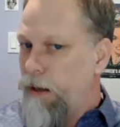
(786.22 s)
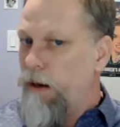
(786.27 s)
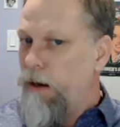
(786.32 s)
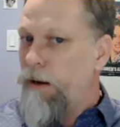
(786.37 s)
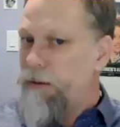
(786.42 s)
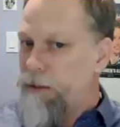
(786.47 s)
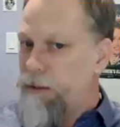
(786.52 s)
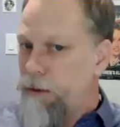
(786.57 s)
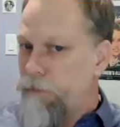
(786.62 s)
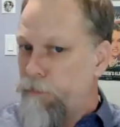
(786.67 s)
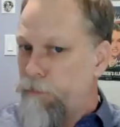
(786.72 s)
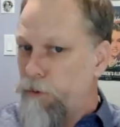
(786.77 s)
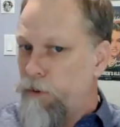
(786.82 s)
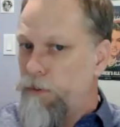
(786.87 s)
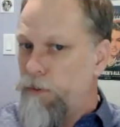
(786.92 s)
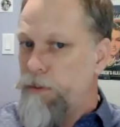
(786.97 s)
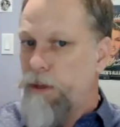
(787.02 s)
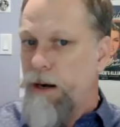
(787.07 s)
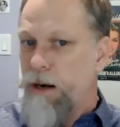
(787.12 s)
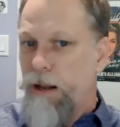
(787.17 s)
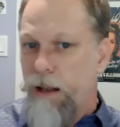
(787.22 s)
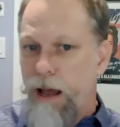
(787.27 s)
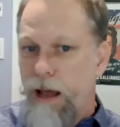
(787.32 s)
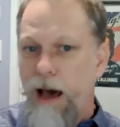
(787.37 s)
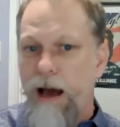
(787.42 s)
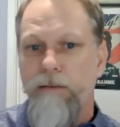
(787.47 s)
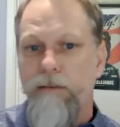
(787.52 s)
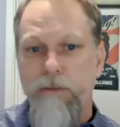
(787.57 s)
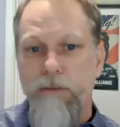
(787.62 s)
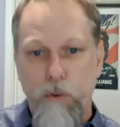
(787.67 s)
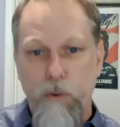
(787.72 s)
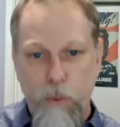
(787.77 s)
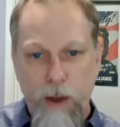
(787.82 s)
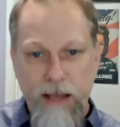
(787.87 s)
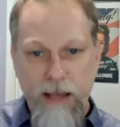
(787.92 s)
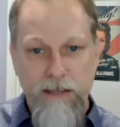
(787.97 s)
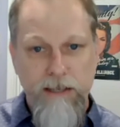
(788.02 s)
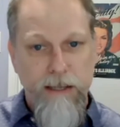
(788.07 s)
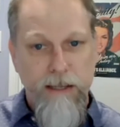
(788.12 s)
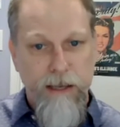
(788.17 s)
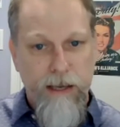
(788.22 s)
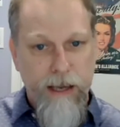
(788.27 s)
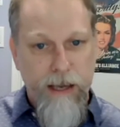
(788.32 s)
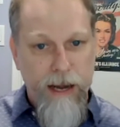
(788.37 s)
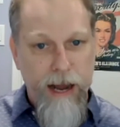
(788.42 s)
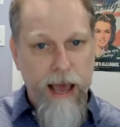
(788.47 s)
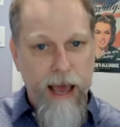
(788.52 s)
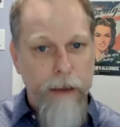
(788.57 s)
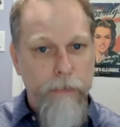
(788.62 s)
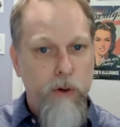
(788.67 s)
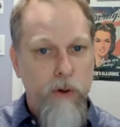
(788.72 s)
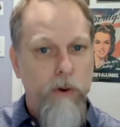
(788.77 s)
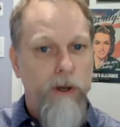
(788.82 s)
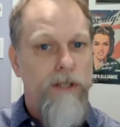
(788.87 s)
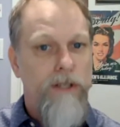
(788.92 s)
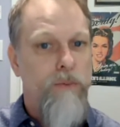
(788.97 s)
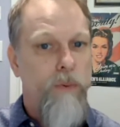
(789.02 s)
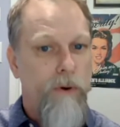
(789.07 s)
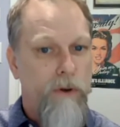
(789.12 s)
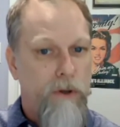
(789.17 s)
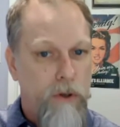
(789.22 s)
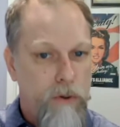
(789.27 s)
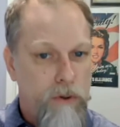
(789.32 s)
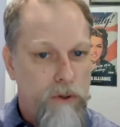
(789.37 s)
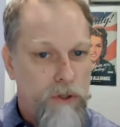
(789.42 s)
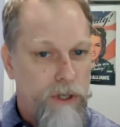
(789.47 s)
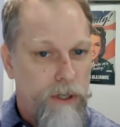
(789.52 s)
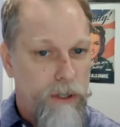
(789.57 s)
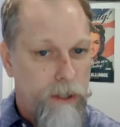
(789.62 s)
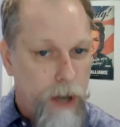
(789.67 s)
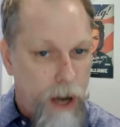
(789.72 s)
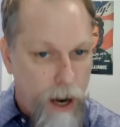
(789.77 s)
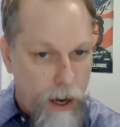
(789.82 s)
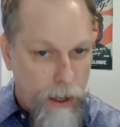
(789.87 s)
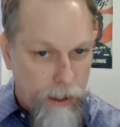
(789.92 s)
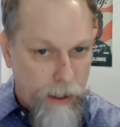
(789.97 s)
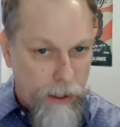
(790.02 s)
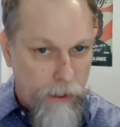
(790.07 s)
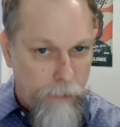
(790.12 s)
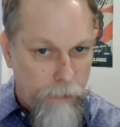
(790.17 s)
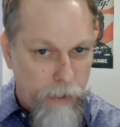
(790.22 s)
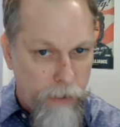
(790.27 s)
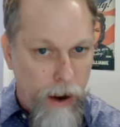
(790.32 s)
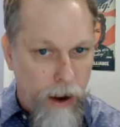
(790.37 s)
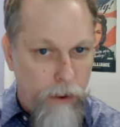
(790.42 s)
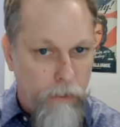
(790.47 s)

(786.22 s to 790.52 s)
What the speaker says: different than a lot of the rest of the cannabinoids we're used to talking about.